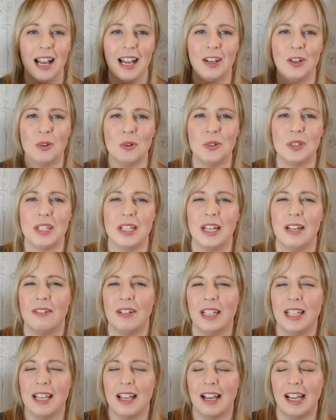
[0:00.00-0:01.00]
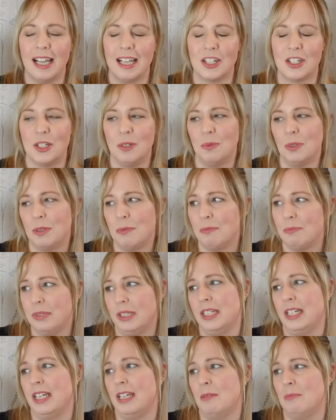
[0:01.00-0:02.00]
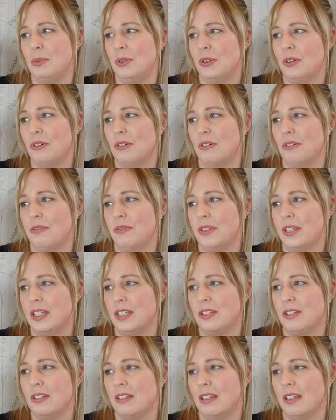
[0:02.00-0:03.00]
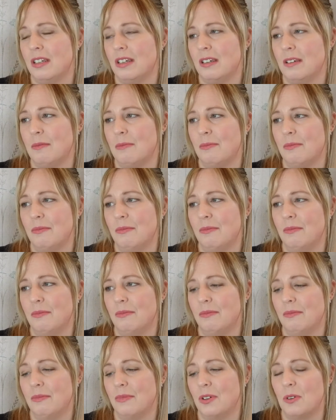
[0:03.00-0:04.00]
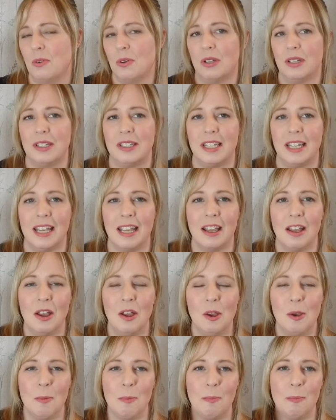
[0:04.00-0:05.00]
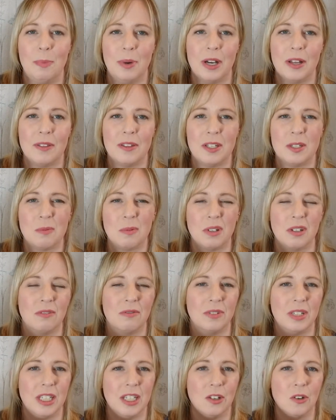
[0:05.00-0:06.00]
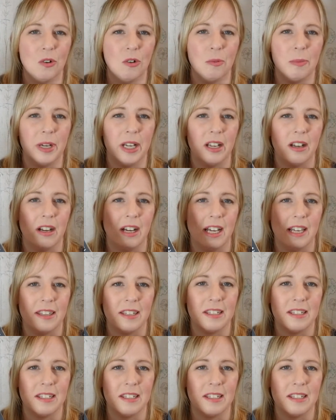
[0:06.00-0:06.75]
And ordinarily I actually wouldn't buy a book of this um, quality, but this one really caught my eye.